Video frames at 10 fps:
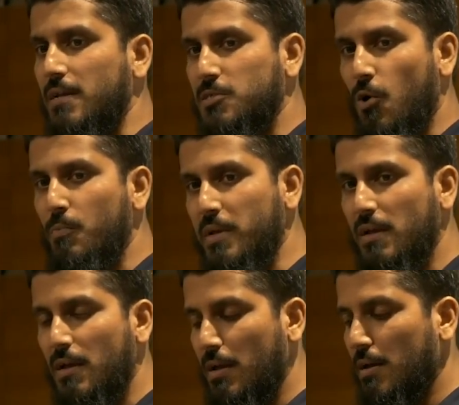He told
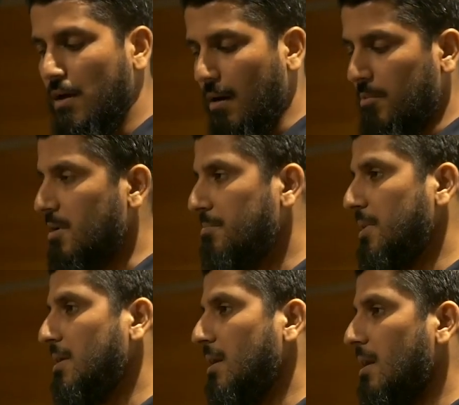me, I'm going to
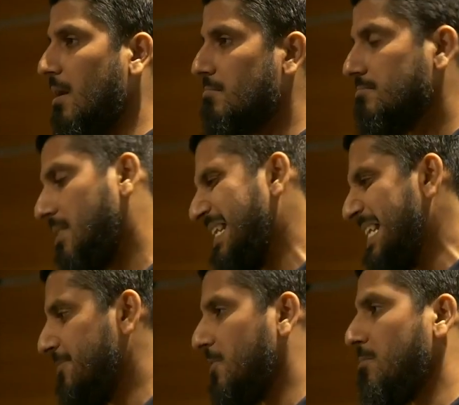be
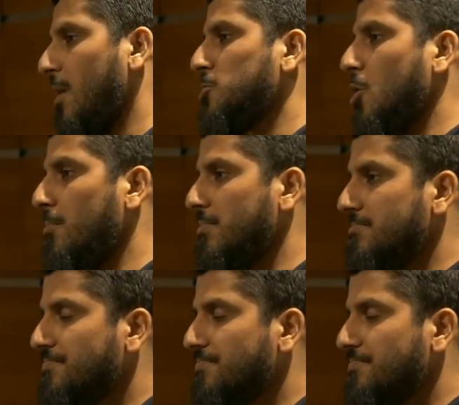leaving my job.